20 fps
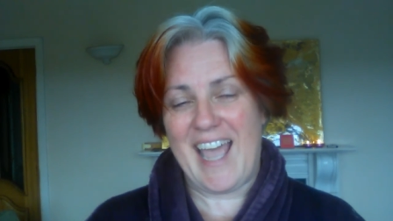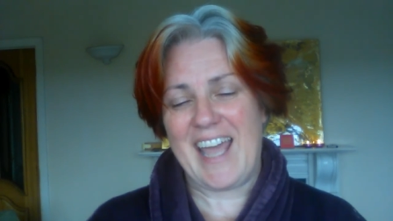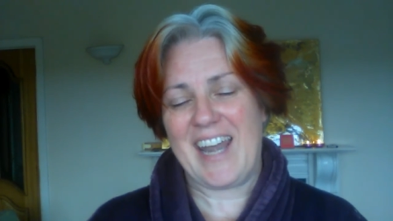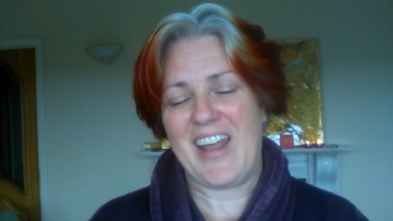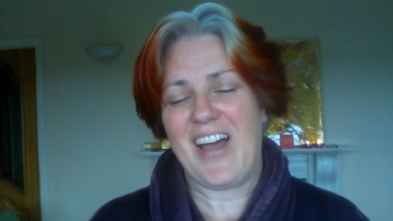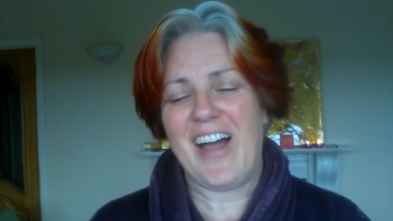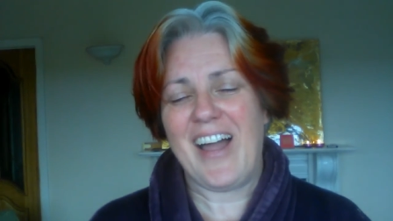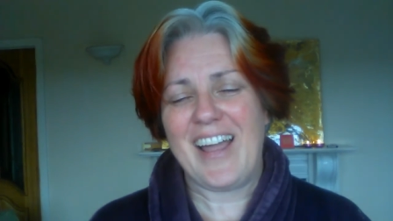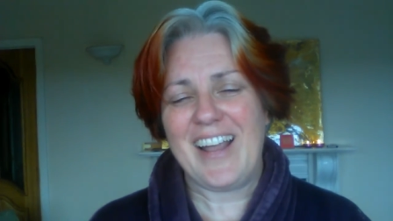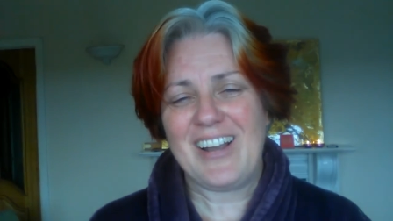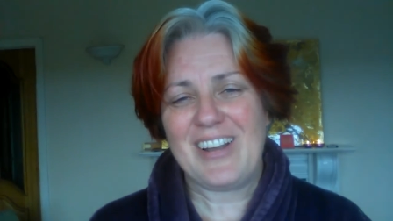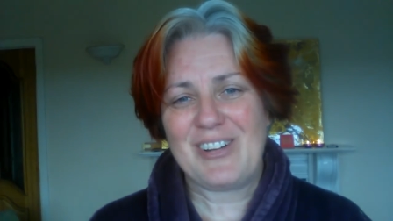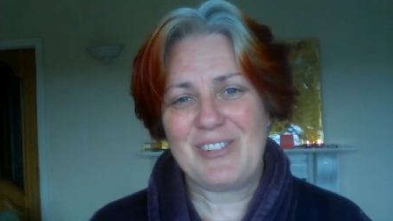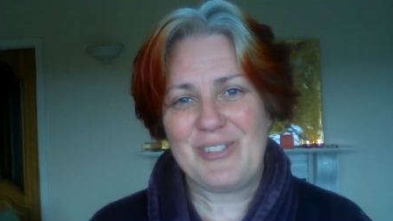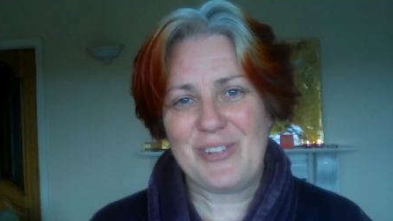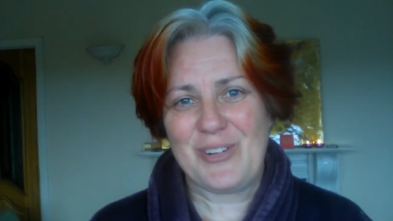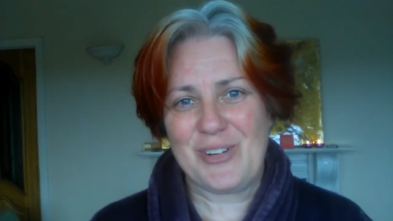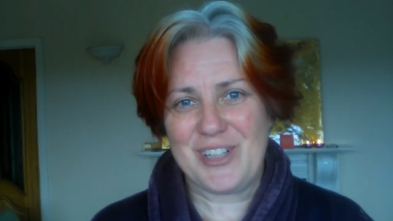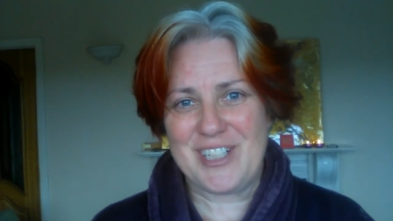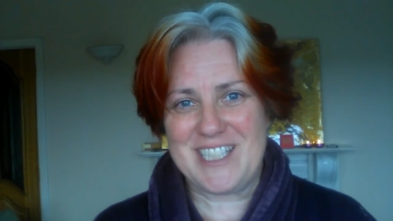and I
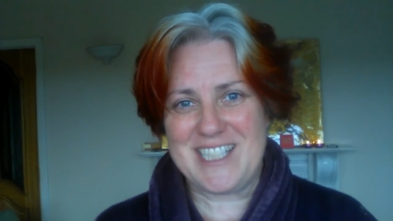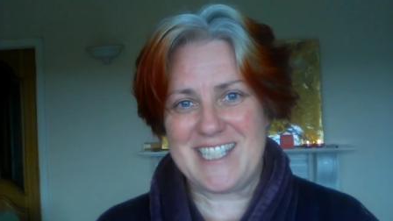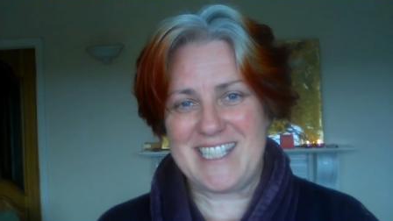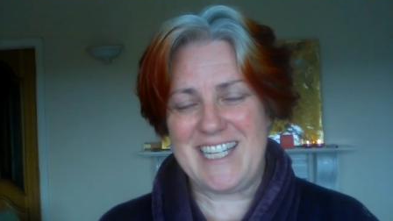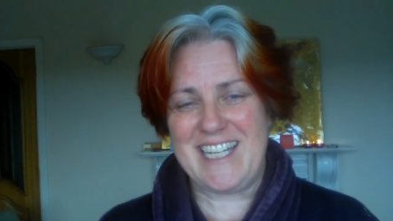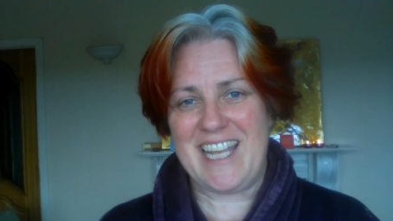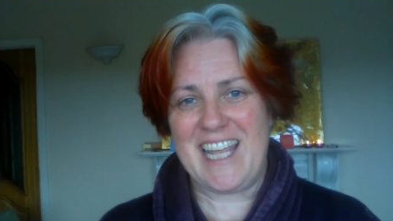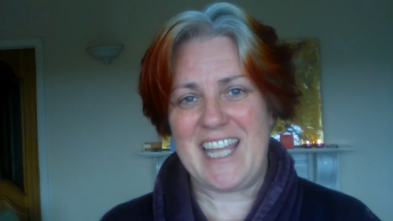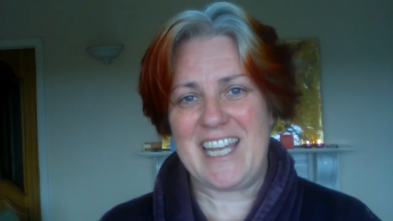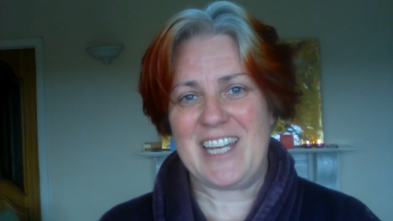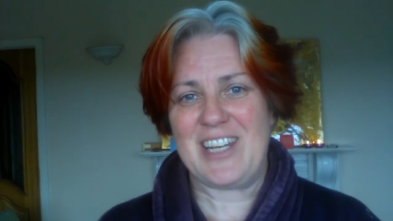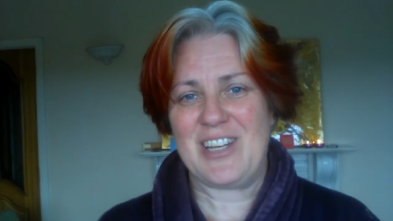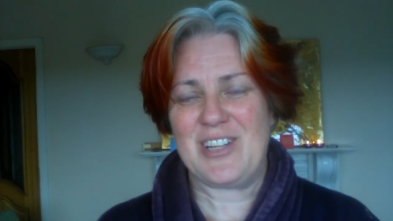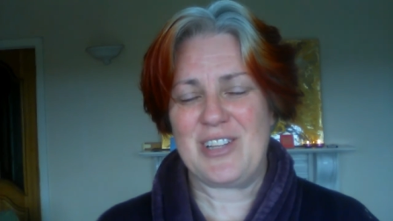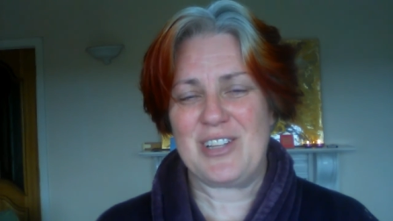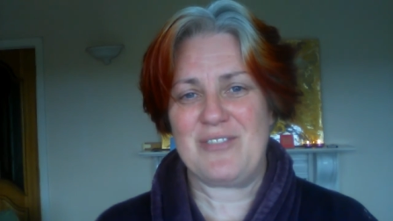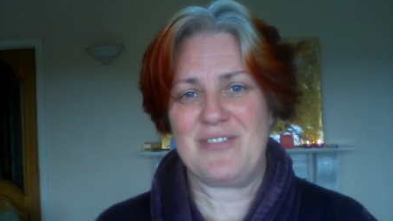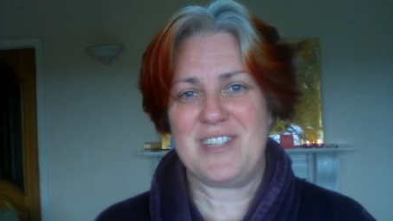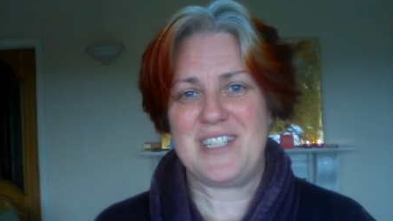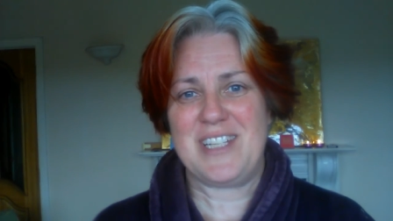look forward to seeing you in
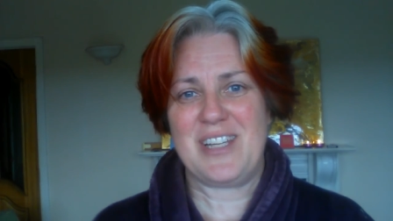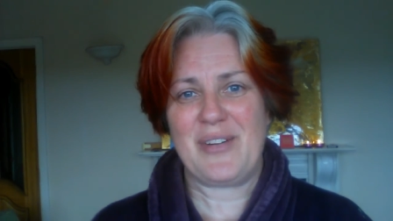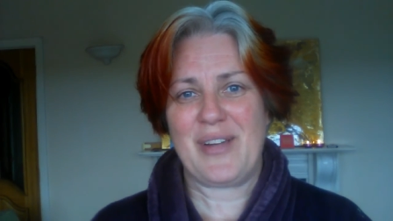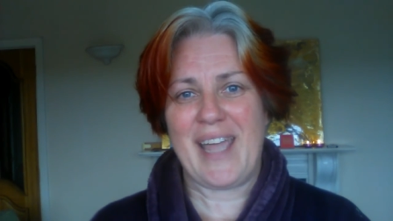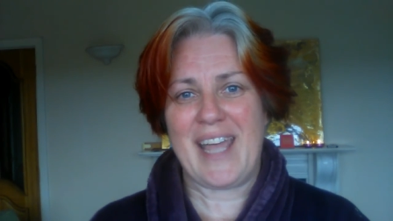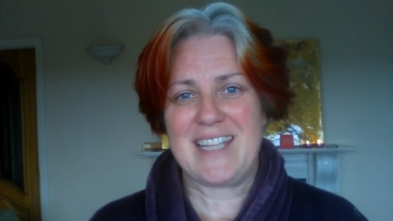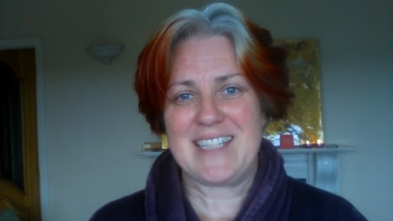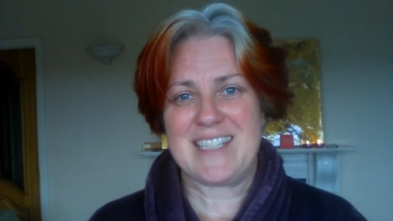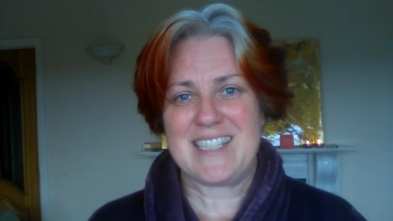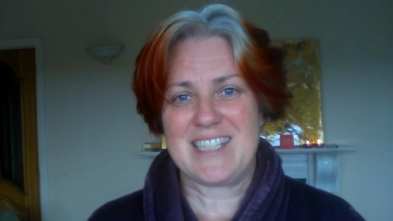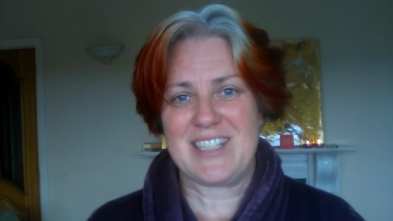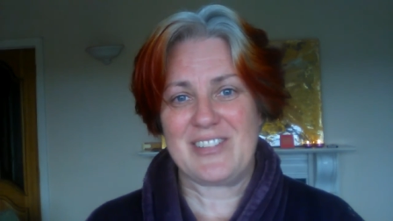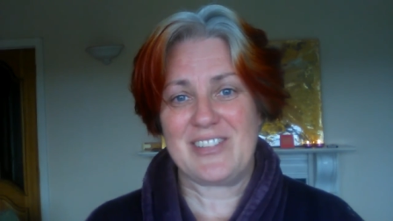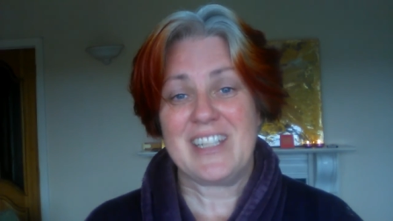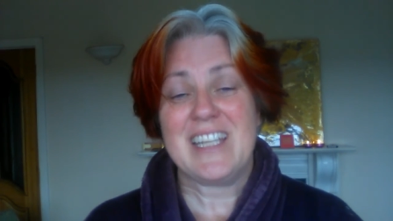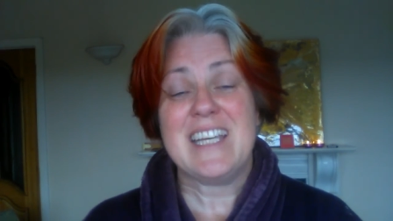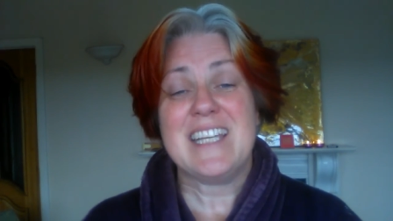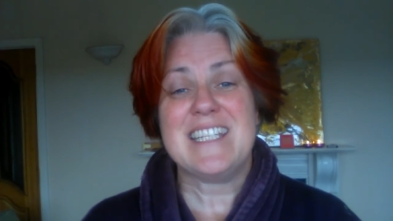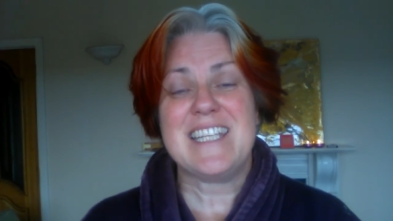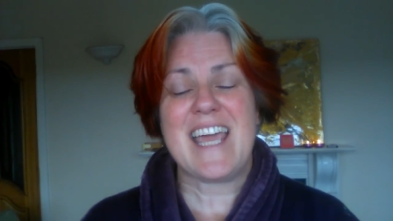another video again soon.
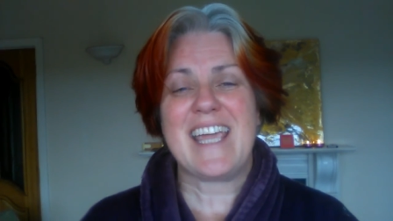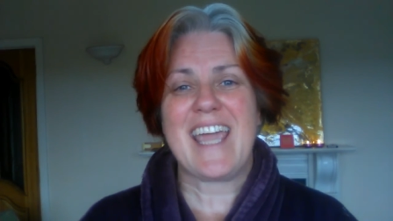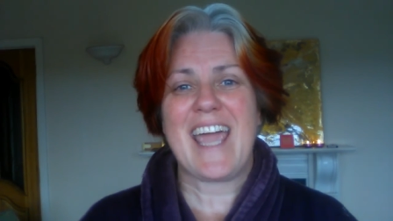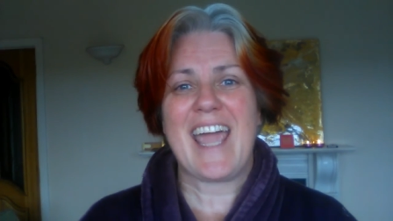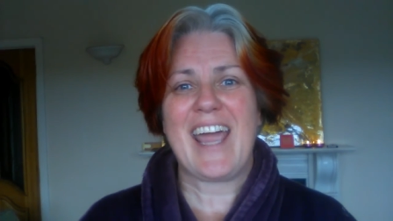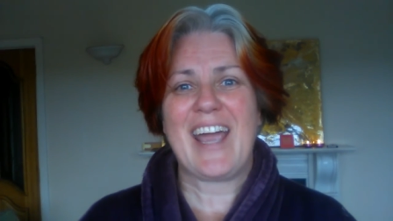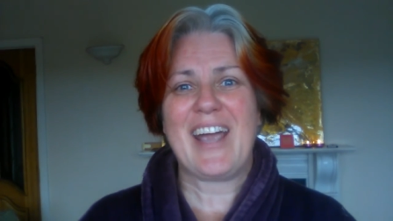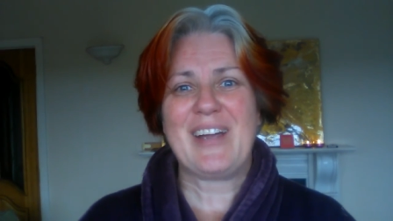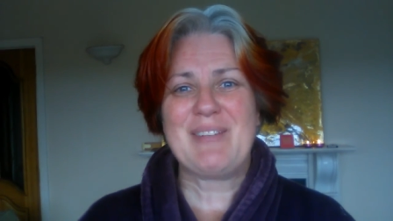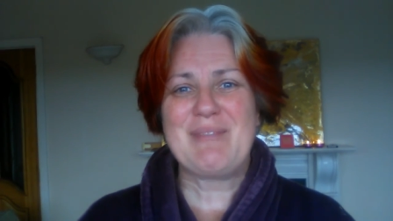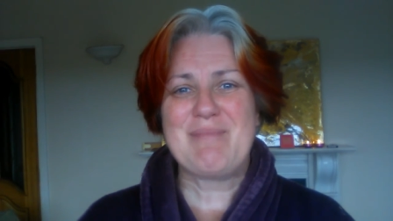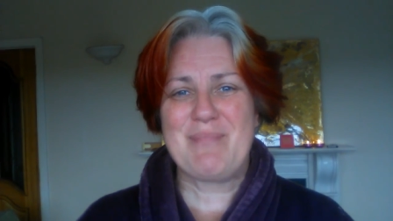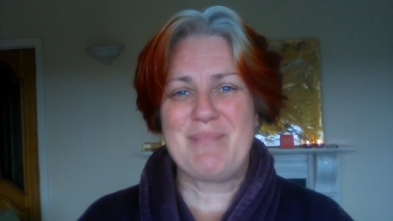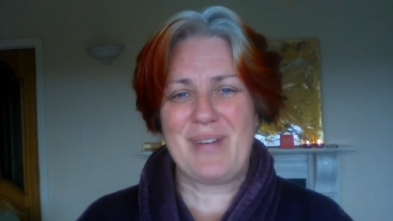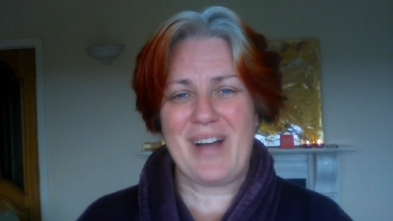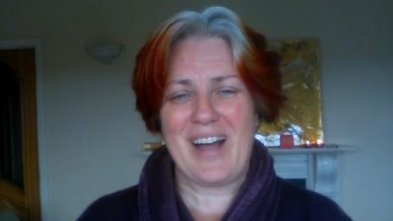Take care.